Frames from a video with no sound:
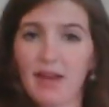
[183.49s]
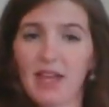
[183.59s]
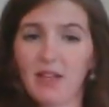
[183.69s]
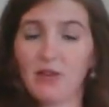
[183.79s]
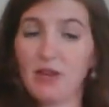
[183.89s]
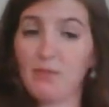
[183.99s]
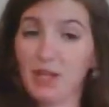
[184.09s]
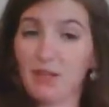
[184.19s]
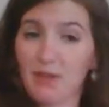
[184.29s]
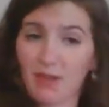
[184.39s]
and you can
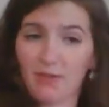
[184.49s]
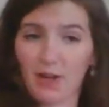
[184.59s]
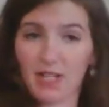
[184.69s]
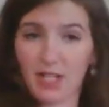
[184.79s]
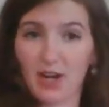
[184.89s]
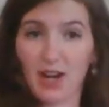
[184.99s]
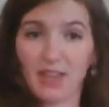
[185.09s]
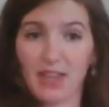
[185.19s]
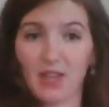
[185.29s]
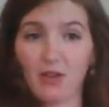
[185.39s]
put them in the freezer,
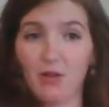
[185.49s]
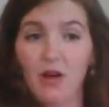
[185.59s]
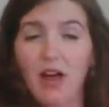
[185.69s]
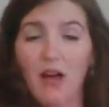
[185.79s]
and then you